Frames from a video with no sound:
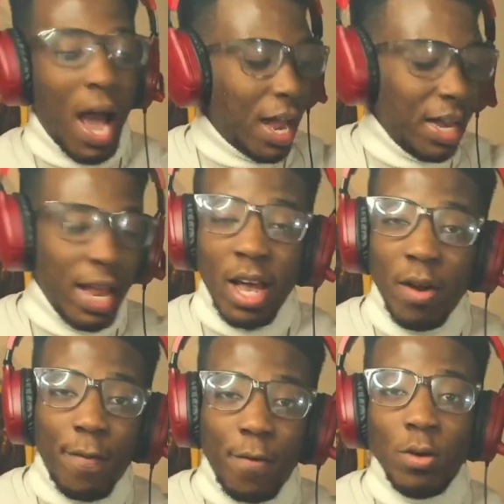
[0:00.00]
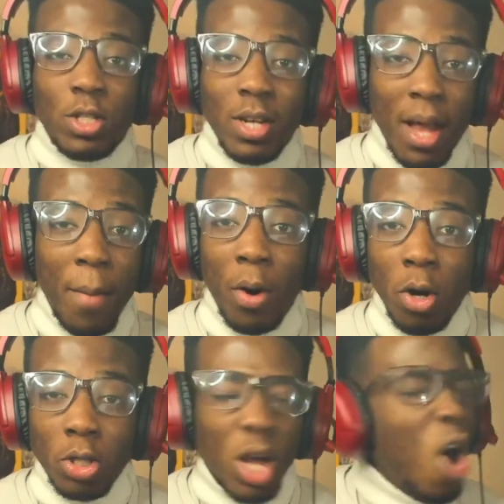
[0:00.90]
And later in the future, them
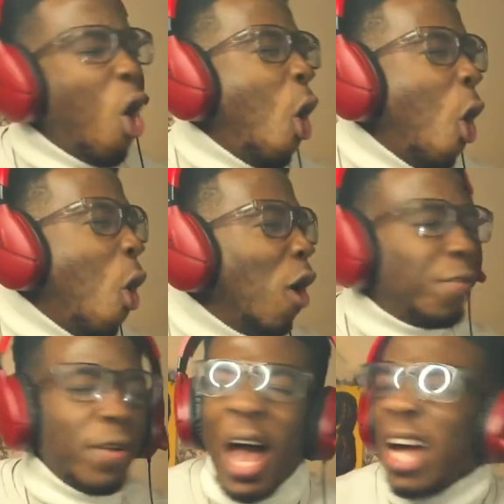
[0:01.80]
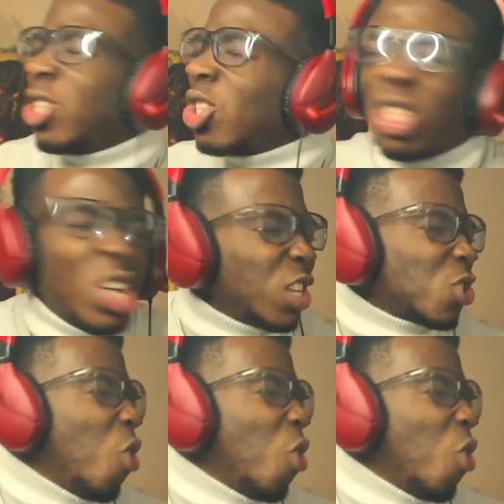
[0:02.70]
boys, oh, overnight success.